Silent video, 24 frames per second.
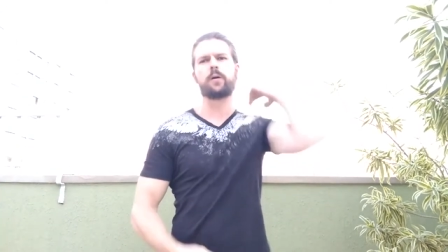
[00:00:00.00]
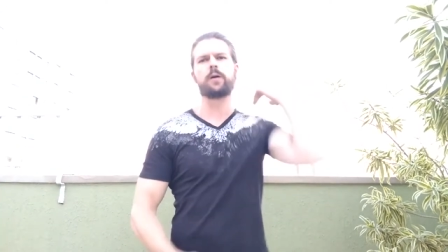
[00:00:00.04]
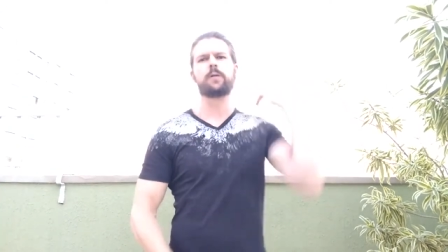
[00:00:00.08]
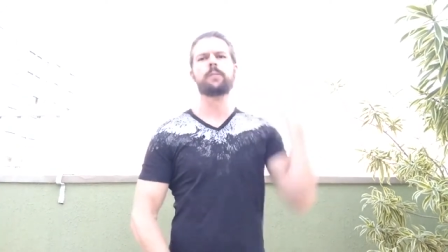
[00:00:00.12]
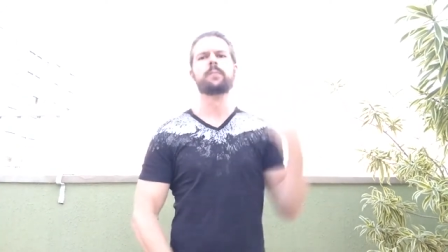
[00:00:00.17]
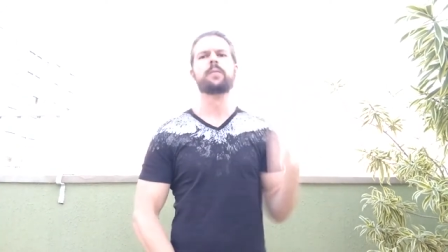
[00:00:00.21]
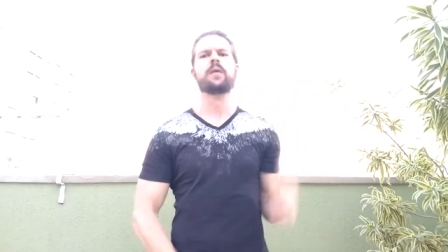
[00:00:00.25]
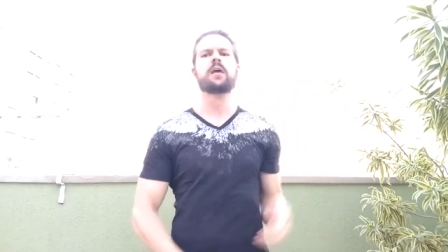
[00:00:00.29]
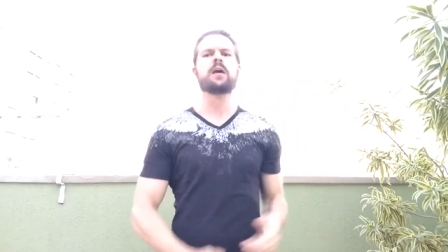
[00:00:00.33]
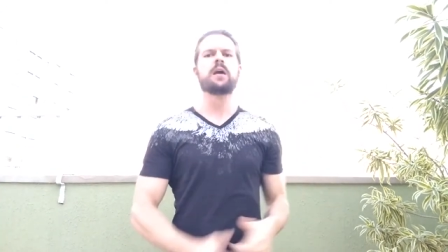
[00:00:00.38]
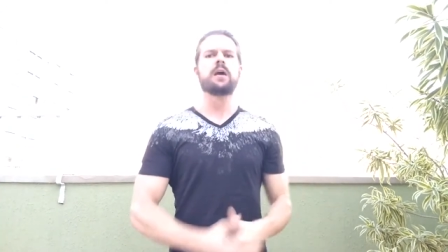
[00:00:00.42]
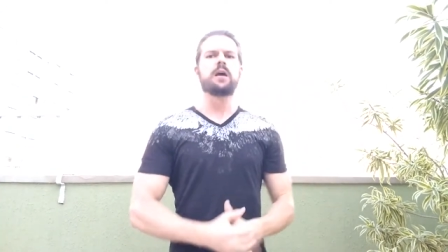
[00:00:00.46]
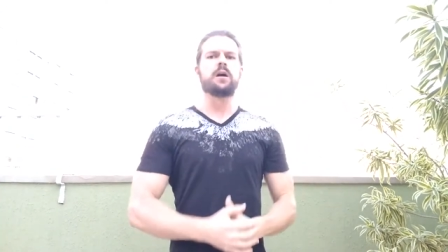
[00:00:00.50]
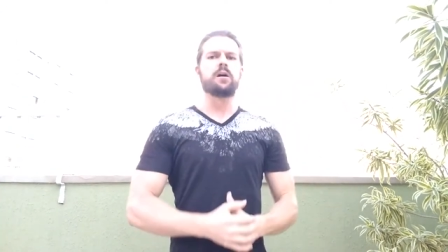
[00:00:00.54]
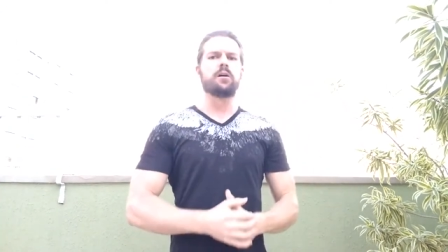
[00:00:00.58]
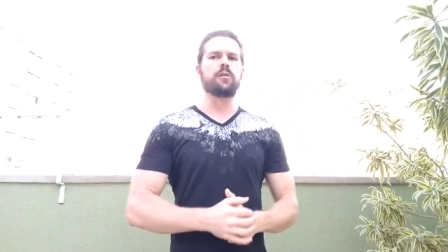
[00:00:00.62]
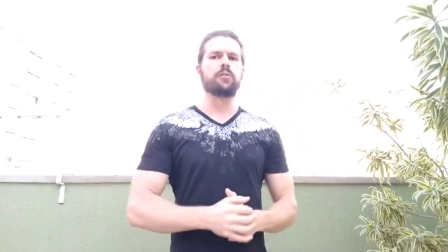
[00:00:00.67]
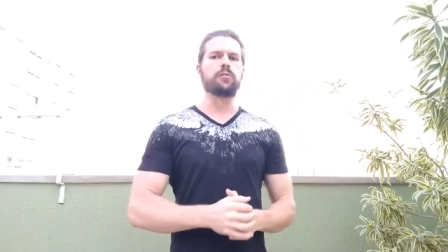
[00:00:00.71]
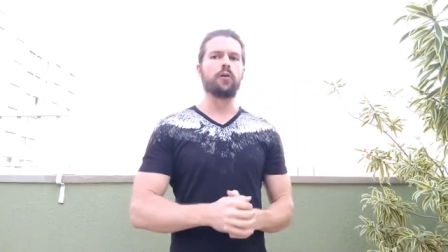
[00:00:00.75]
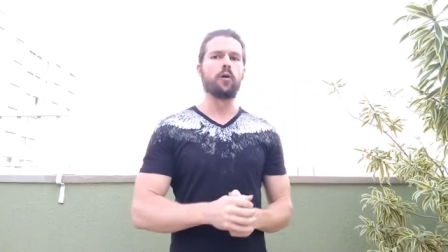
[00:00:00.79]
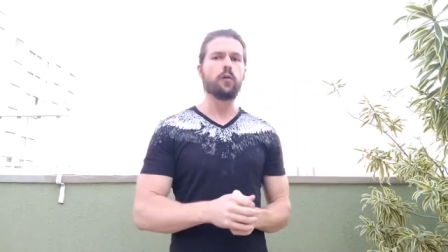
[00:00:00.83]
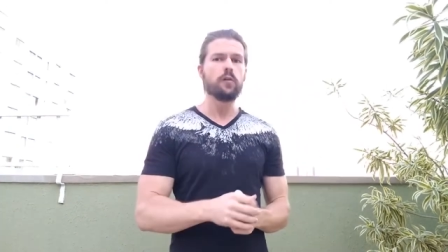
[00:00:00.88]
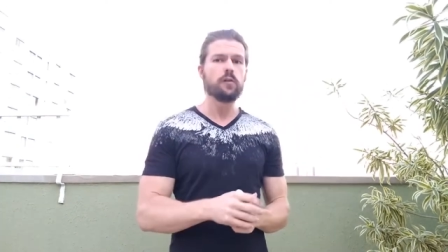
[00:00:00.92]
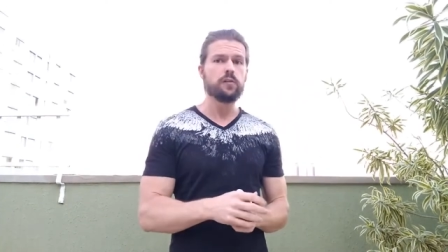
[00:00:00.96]
Well,
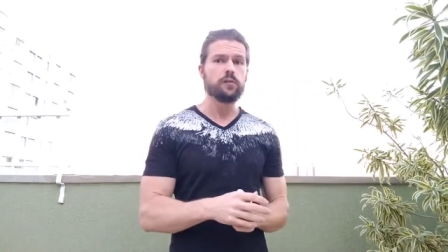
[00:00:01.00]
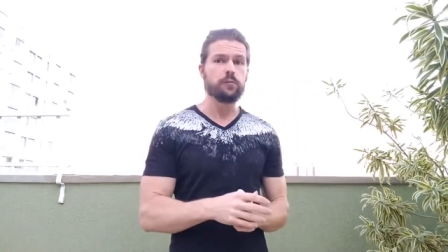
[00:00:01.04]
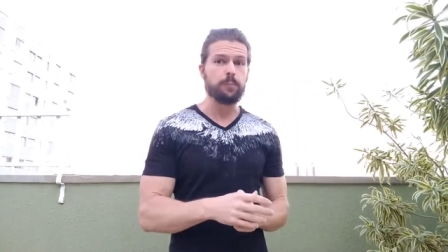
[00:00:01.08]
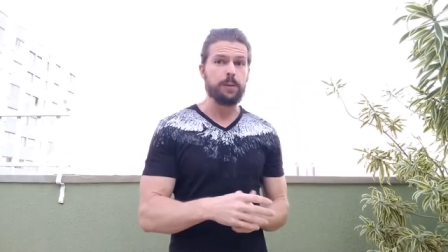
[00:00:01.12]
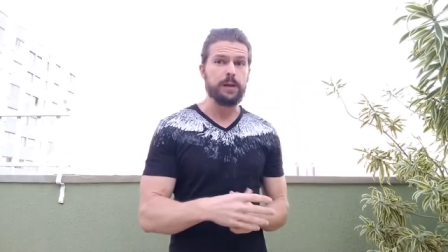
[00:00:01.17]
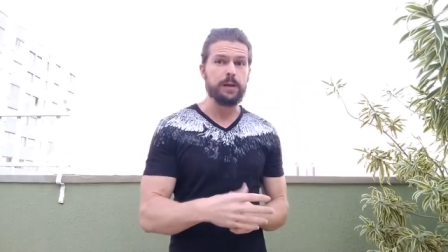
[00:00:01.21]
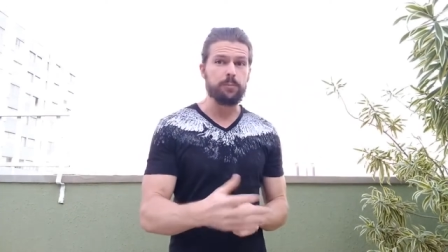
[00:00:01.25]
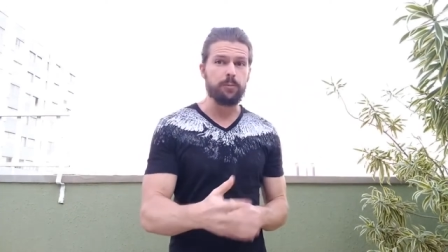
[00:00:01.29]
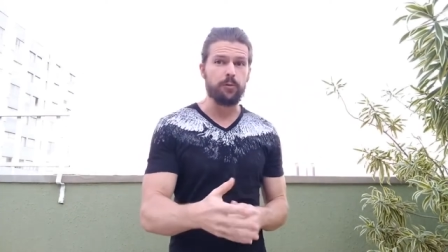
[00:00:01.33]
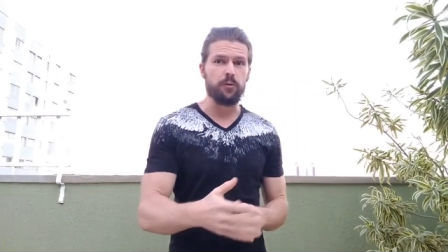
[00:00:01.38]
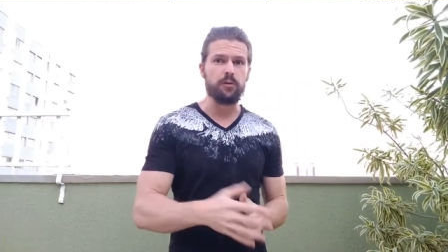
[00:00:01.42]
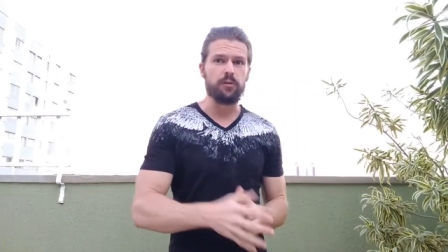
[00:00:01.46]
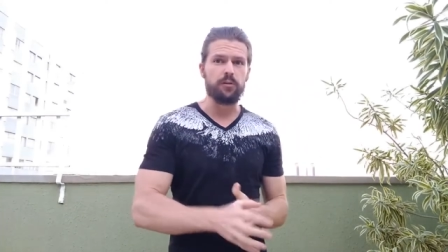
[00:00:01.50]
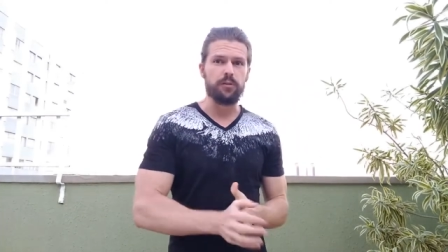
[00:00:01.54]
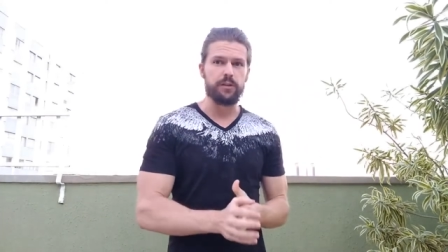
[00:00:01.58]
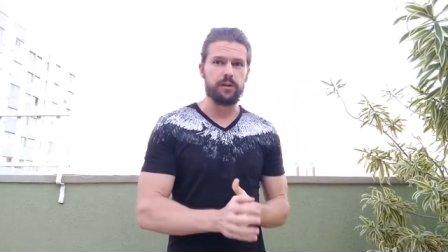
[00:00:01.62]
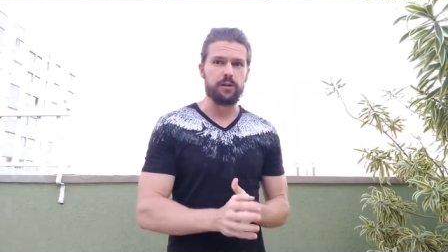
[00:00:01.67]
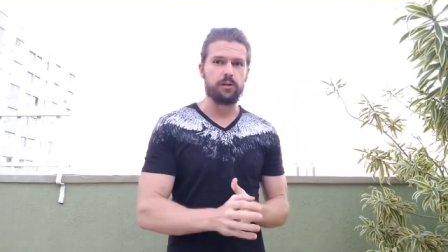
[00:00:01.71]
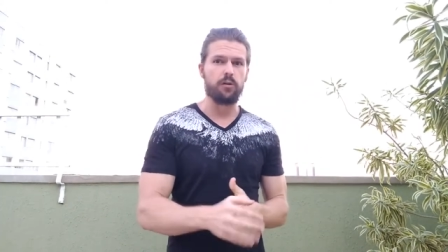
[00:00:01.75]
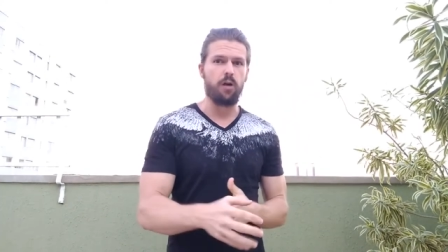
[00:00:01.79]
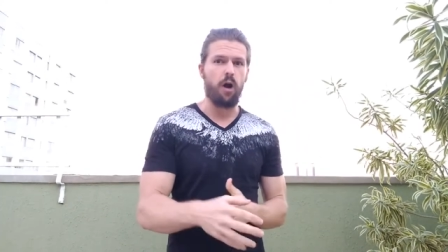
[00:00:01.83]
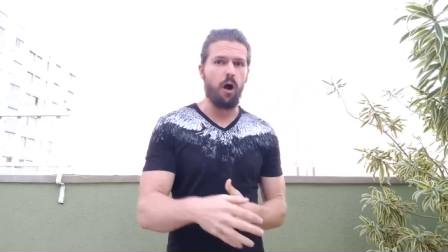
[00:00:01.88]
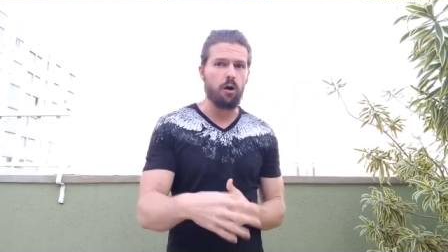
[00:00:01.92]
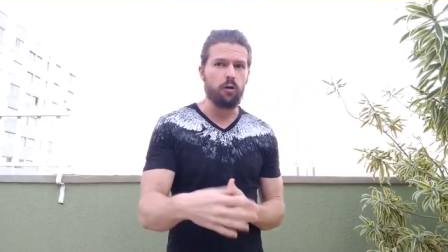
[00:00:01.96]
those people that are